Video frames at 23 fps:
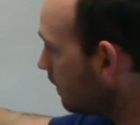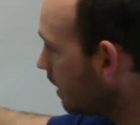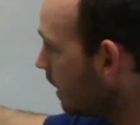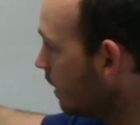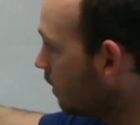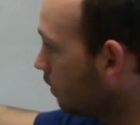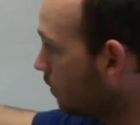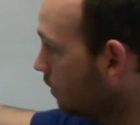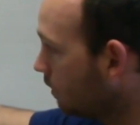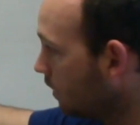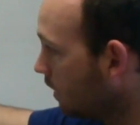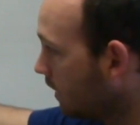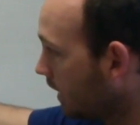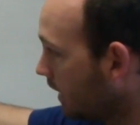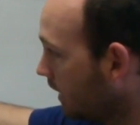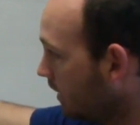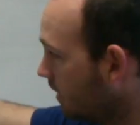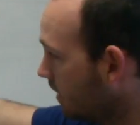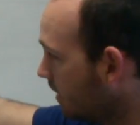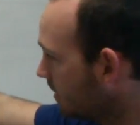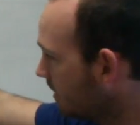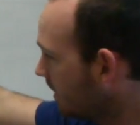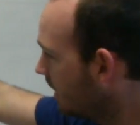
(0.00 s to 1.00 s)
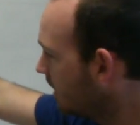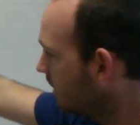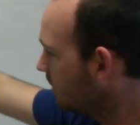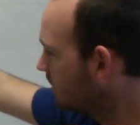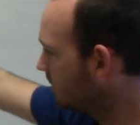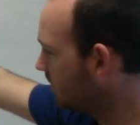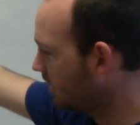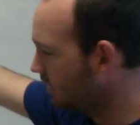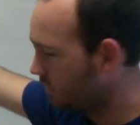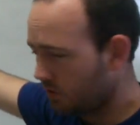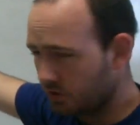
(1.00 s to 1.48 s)
we're looking at this. You
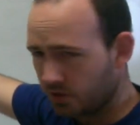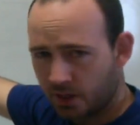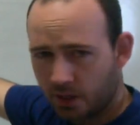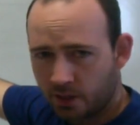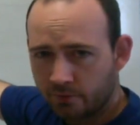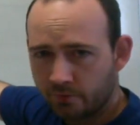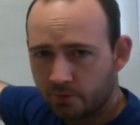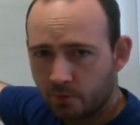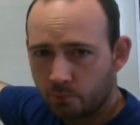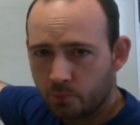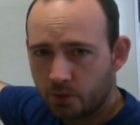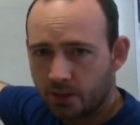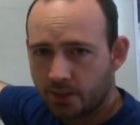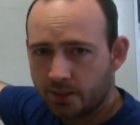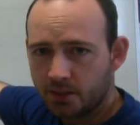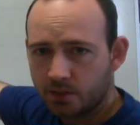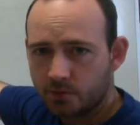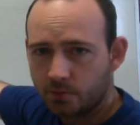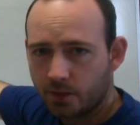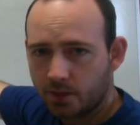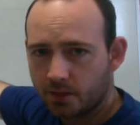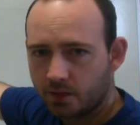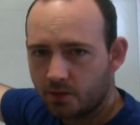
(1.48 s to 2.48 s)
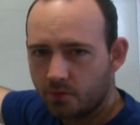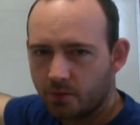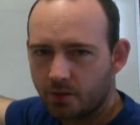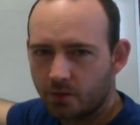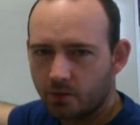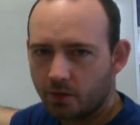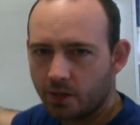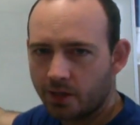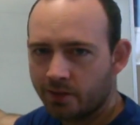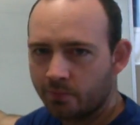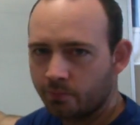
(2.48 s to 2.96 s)
see how there's kind of a blank spot there? We
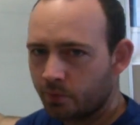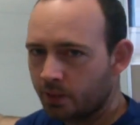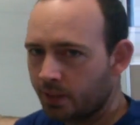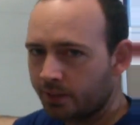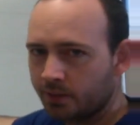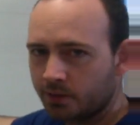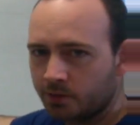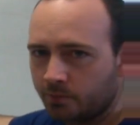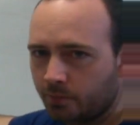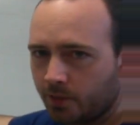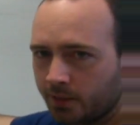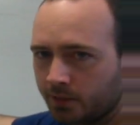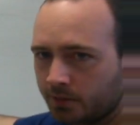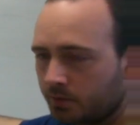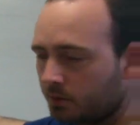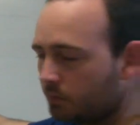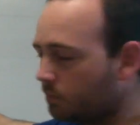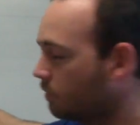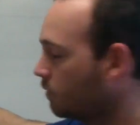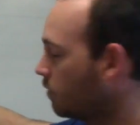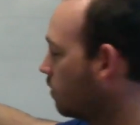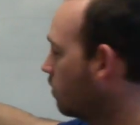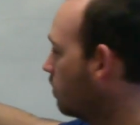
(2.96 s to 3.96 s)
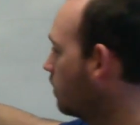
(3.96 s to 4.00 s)
don't like blank spots when we're